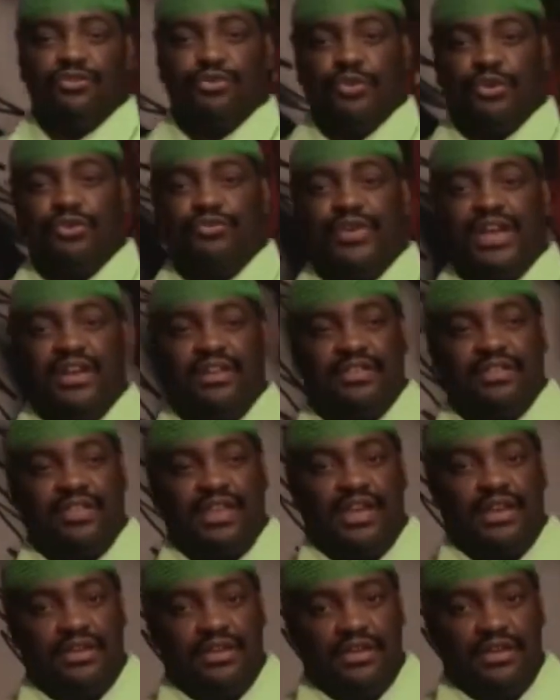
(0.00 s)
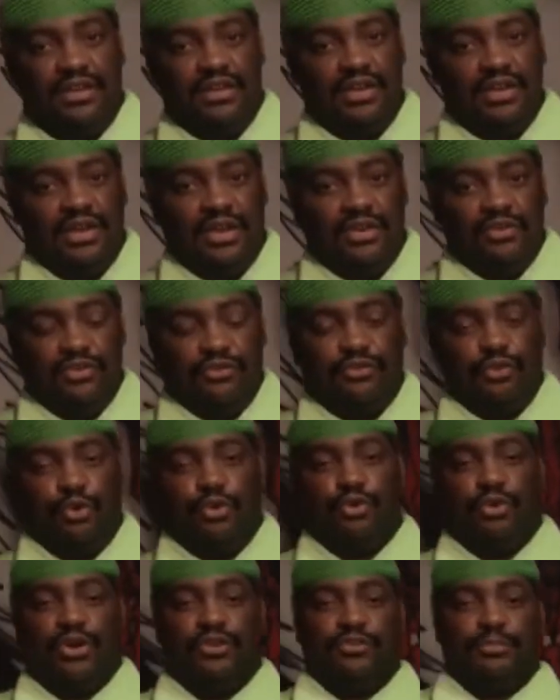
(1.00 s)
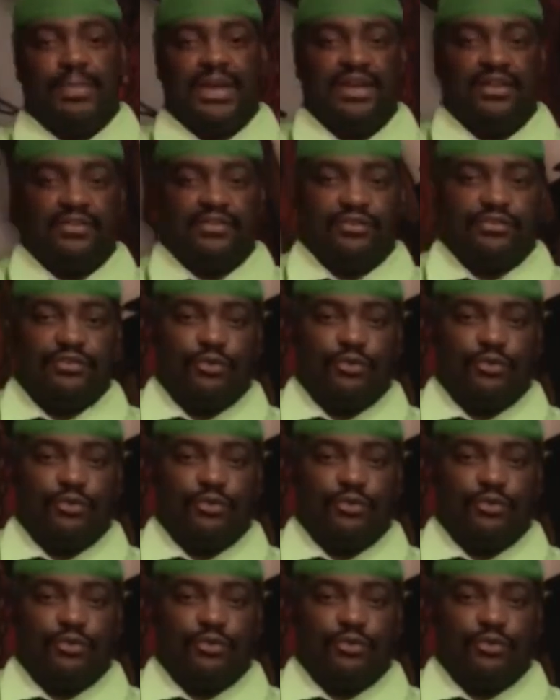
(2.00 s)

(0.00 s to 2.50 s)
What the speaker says: to a great extent, the so-called Hispanics,